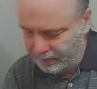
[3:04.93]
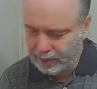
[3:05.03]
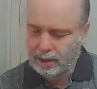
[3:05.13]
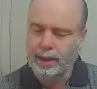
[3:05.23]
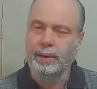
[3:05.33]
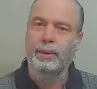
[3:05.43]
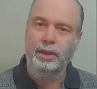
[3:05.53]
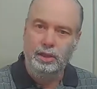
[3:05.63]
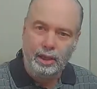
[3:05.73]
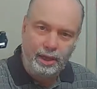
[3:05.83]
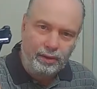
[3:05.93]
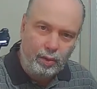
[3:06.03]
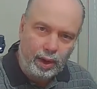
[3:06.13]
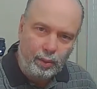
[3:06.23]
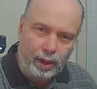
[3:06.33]
to clean it, but it's cleaning
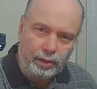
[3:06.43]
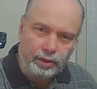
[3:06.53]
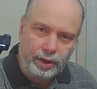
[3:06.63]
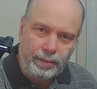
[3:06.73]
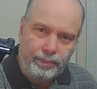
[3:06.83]
quite well. See?